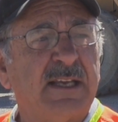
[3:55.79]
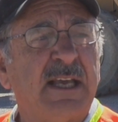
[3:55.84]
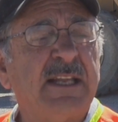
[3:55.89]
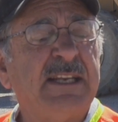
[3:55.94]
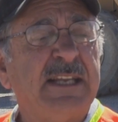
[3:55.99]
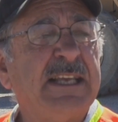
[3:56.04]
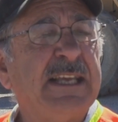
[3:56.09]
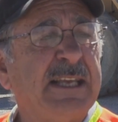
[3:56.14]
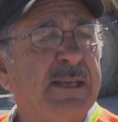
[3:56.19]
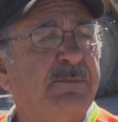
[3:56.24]

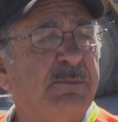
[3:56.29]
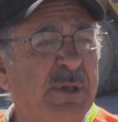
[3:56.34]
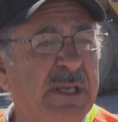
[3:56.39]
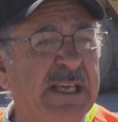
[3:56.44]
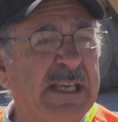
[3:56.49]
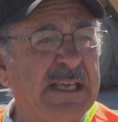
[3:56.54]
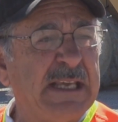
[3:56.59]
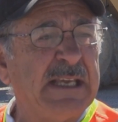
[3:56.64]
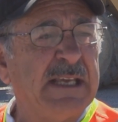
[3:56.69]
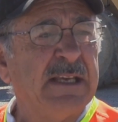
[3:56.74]

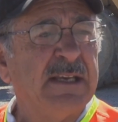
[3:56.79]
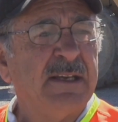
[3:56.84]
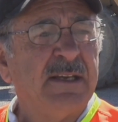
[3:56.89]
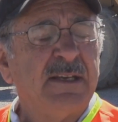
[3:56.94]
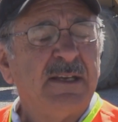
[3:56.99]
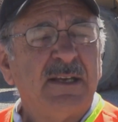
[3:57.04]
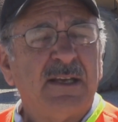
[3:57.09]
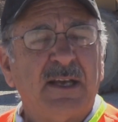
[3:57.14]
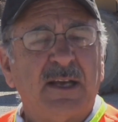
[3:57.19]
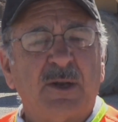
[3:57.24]
NDEP
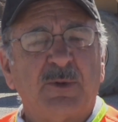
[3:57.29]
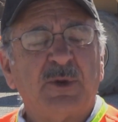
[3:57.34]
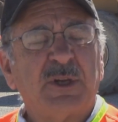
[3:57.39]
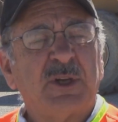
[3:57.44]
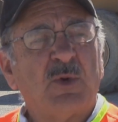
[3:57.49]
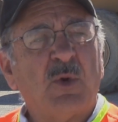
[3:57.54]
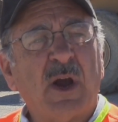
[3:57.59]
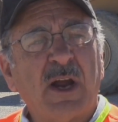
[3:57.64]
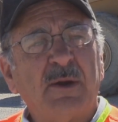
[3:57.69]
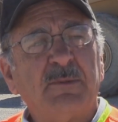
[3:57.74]

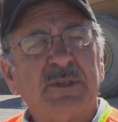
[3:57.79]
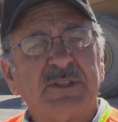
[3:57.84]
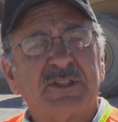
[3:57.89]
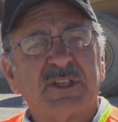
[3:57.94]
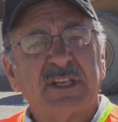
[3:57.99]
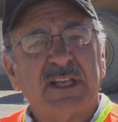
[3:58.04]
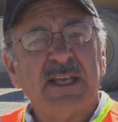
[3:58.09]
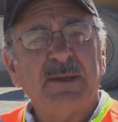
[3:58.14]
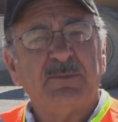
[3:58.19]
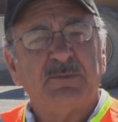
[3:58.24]

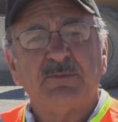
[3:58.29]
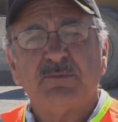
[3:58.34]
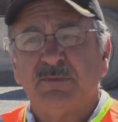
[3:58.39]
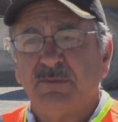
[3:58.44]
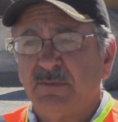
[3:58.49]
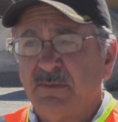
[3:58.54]
requirements to keep,